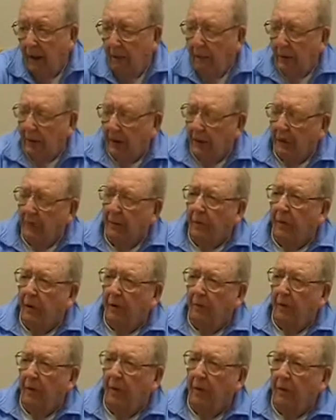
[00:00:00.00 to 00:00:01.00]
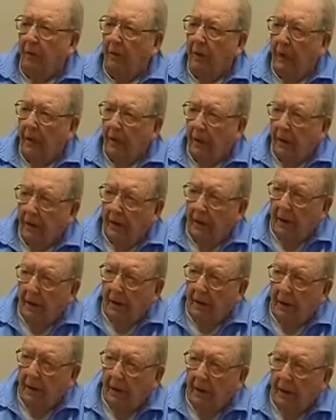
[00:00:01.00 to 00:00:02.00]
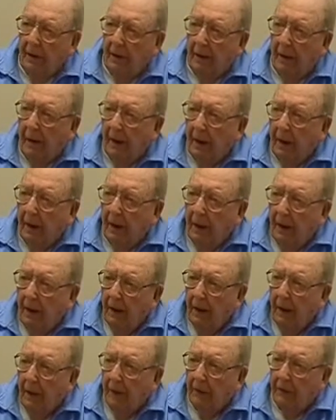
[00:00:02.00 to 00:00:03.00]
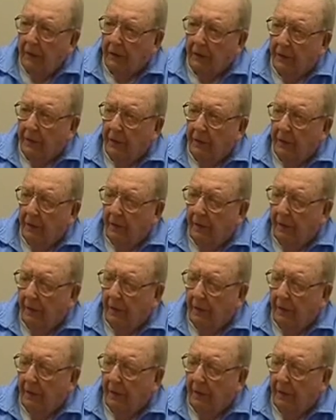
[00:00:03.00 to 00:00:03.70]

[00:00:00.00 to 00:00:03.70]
but this one road uh, was... Uh,